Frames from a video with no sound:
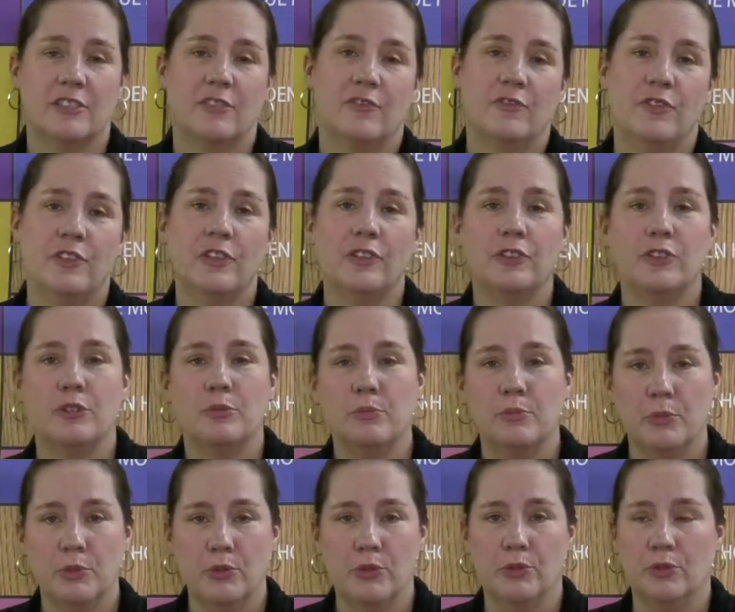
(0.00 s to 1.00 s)
to feel the
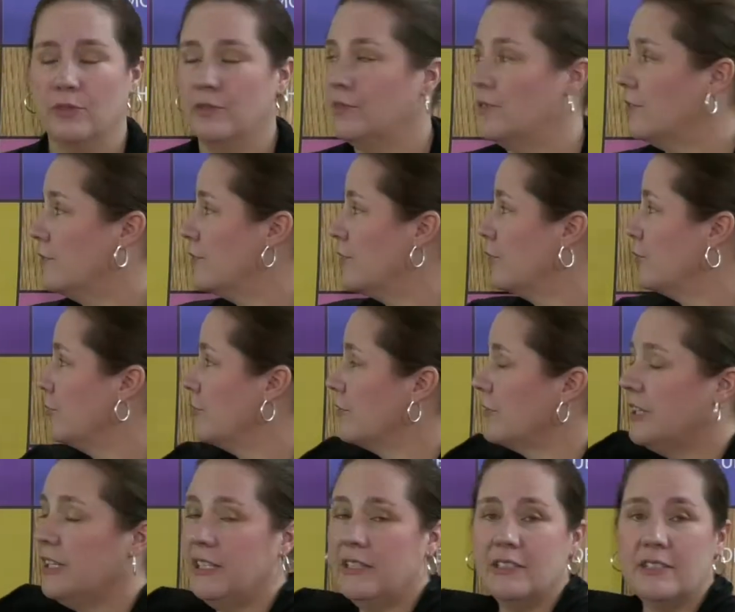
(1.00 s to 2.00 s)
move from
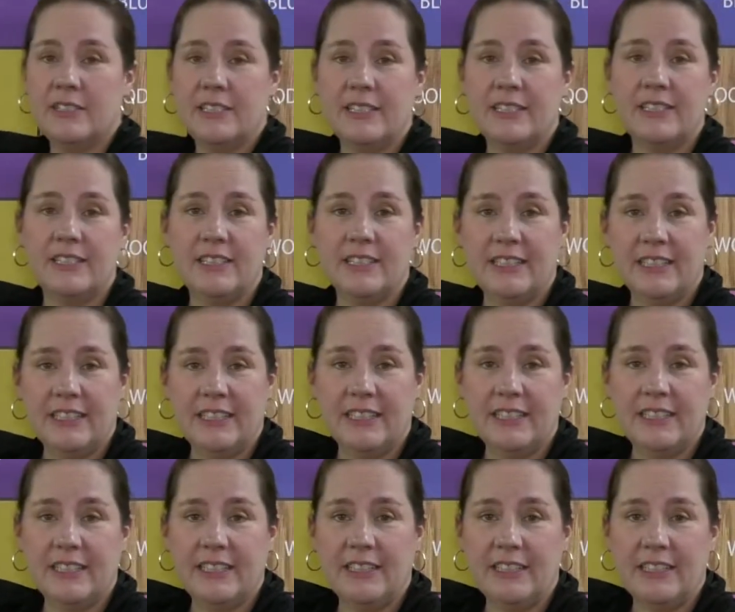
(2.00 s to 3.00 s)
green tea
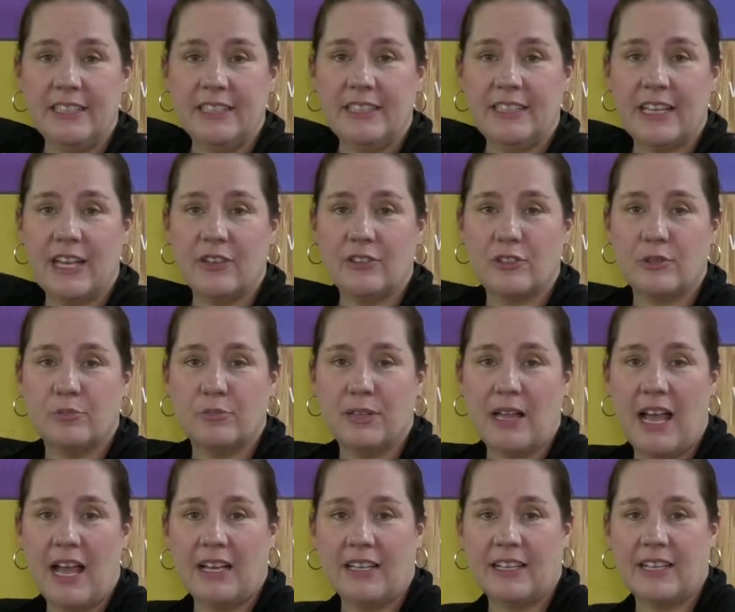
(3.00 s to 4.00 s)
E down to
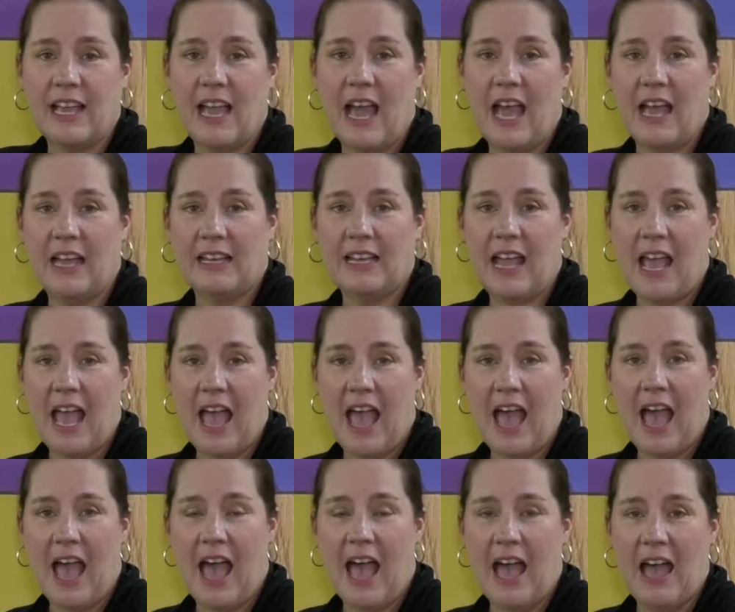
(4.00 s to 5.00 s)
black cat
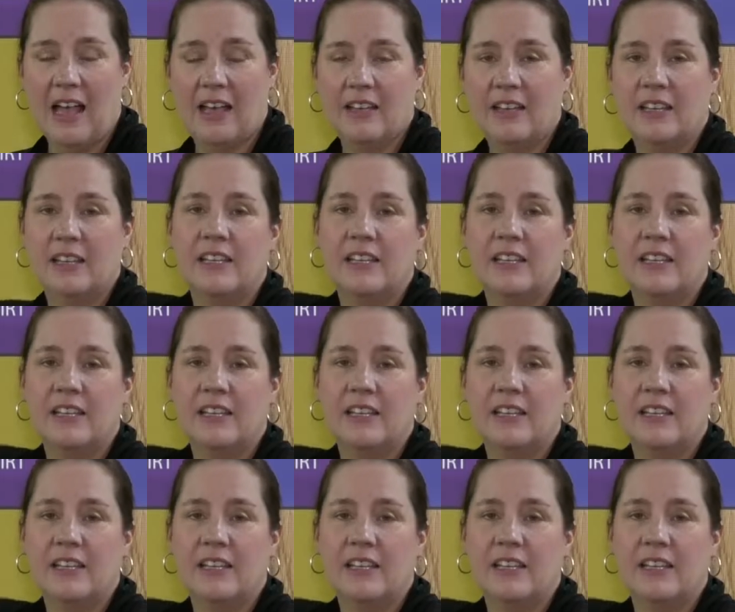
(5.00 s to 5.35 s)
ah.